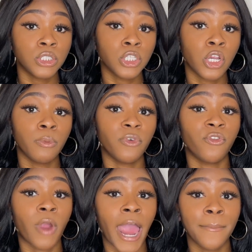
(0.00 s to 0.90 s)
term
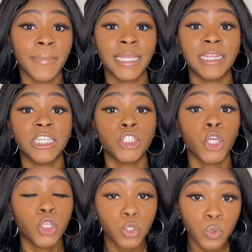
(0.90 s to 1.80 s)
before I made this
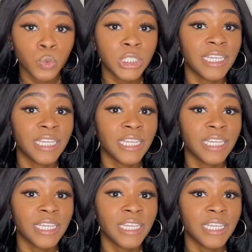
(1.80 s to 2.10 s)
huge